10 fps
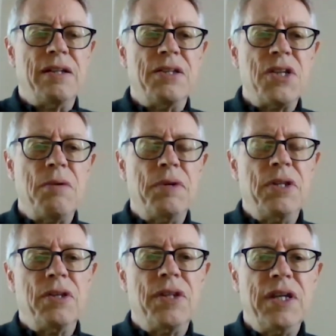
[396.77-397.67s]
There's no. I mean,
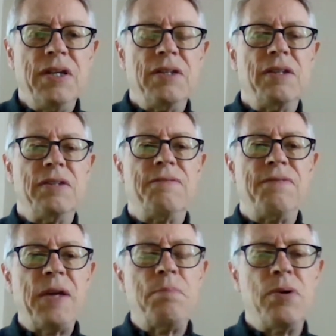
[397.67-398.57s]
the
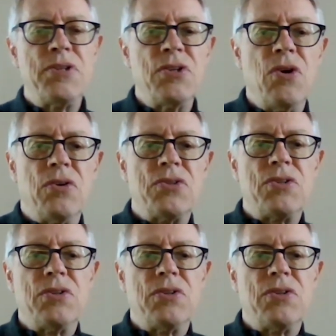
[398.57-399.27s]
vapor is not.